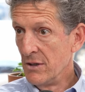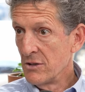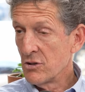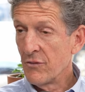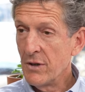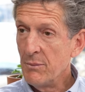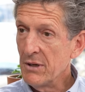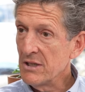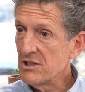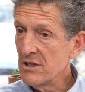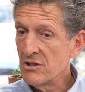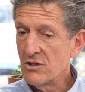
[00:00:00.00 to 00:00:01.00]
So if anybody
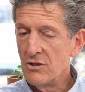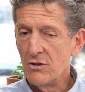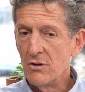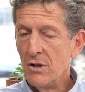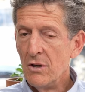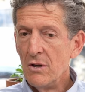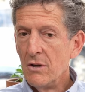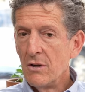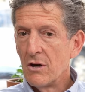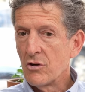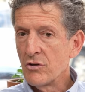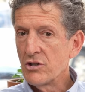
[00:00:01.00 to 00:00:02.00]
says to you,
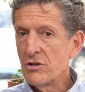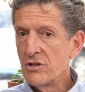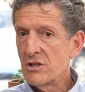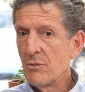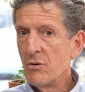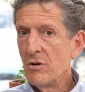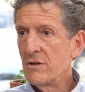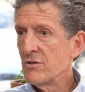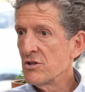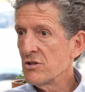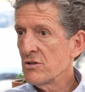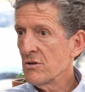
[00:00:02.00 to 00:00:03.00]
a Christian is someone who
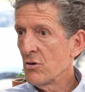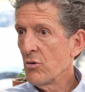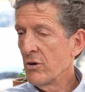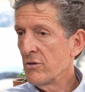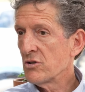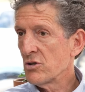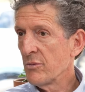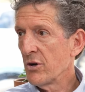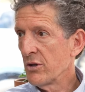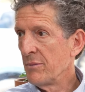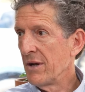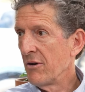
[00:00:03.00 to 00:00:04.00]
lives according to the Sermon
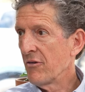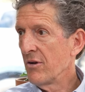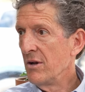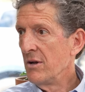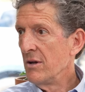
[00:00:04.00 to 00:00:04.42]
on the Mount,